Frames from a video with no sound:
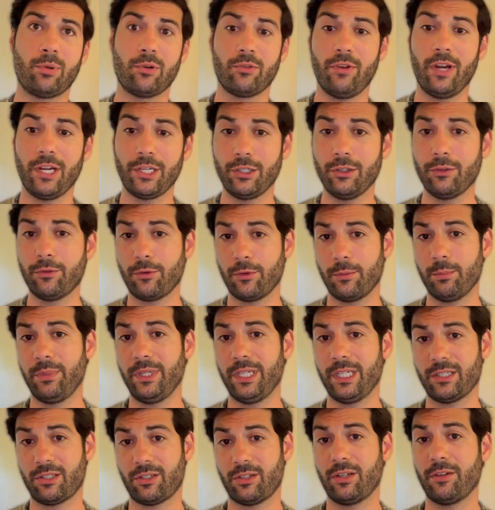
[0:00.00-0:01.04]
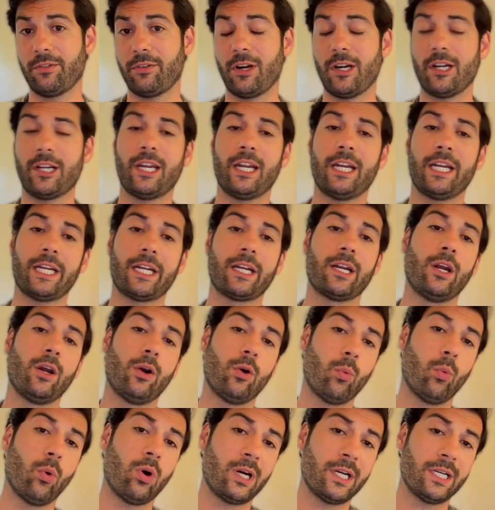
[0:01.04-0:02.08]
prevent you from being certified organic.
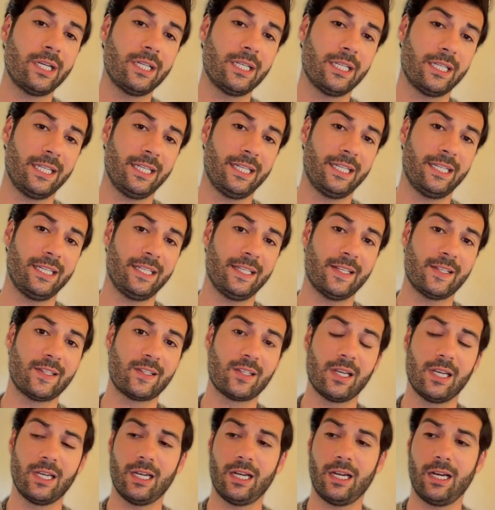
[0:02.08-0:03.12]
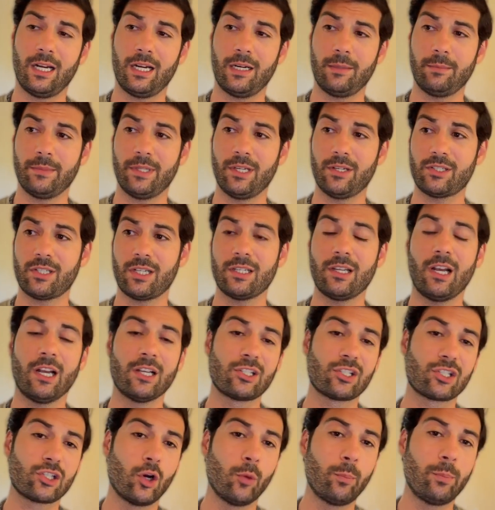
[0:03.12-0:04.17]
One is um, there's a, a
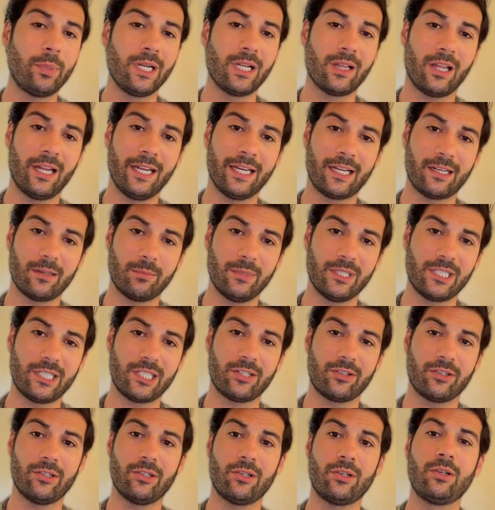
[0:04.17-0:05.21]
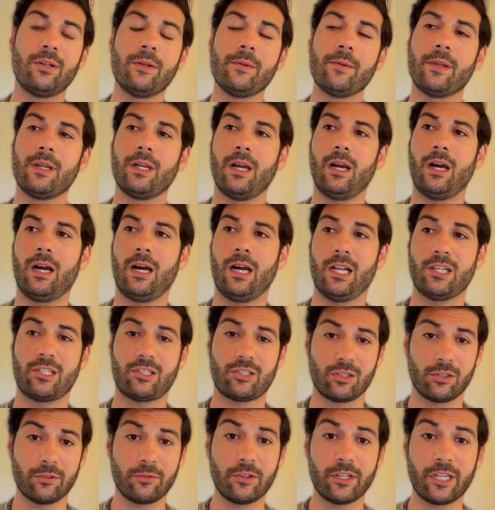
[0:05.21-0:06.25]
soapy-like material, uh, a
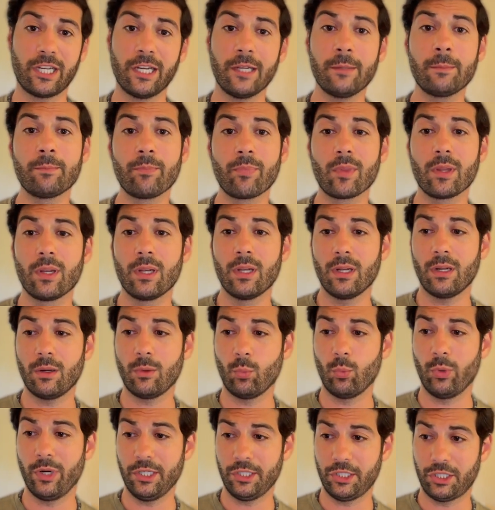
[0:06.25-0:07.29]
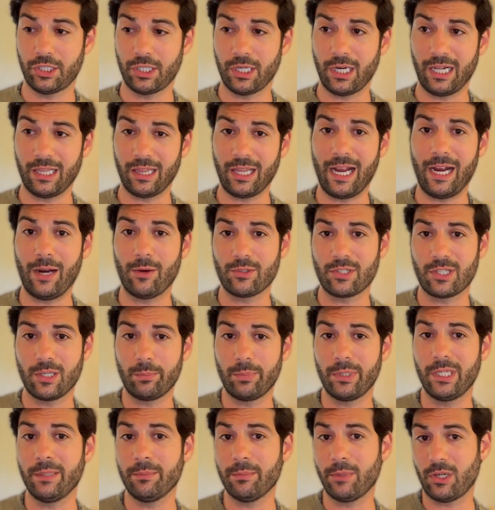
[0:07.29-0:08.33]
surfactant, which allows the
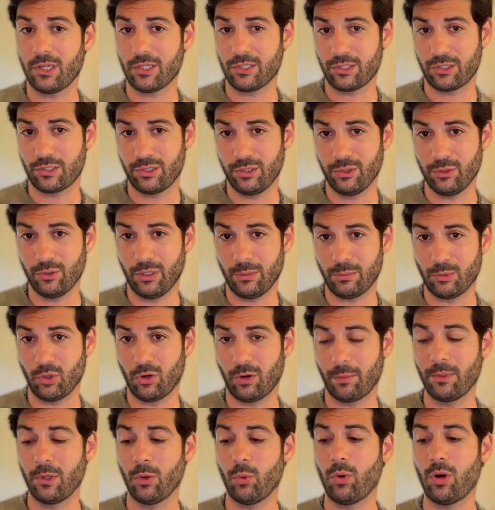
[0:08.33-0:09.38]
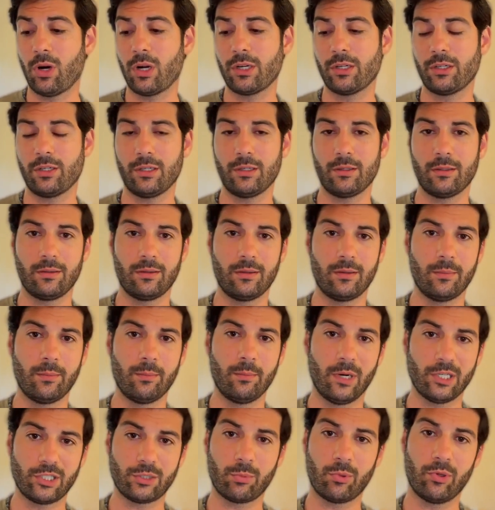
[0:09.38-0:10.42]
peat moss to absorb the water
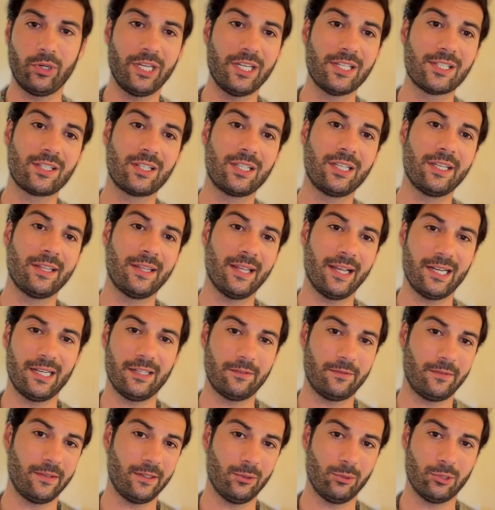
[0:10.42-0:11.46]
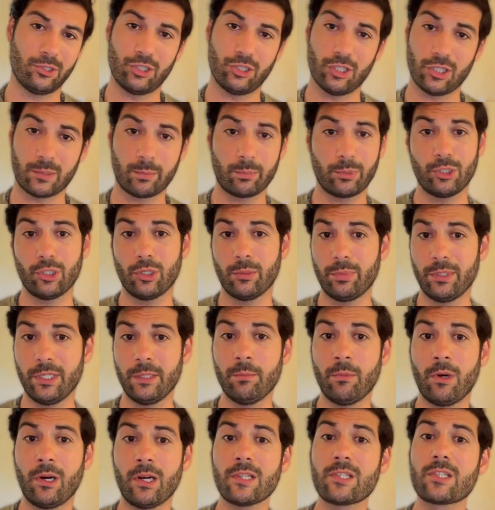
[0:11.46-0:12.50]
much more easily than if it was just pure peat
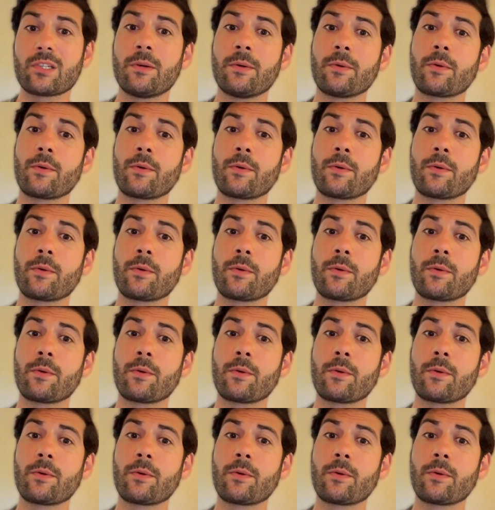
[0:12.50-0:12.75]
moss.